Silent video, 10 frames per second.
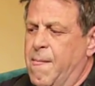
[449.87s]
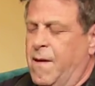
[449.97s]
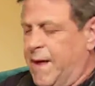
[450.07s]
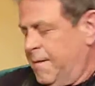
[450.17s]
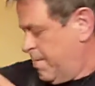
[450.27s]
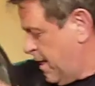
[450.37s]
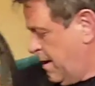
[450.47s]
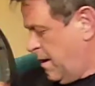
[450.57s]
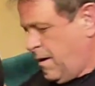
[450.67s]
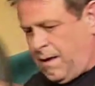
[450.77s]
Okay,
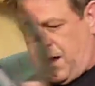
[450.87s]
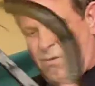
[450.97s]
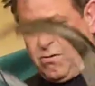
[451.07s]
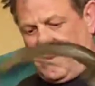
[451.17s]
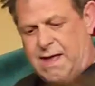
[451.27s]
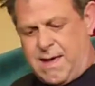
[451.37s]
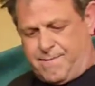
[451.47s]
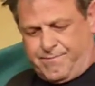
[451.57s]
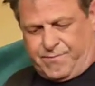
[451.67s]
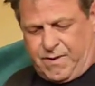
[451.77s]
uh, how I got that
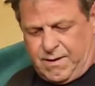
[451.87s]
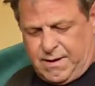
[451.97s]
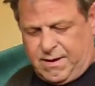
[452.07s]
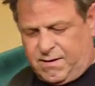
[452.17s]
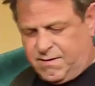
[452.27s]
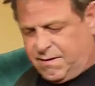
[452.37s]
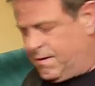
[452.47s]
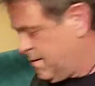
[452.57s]
is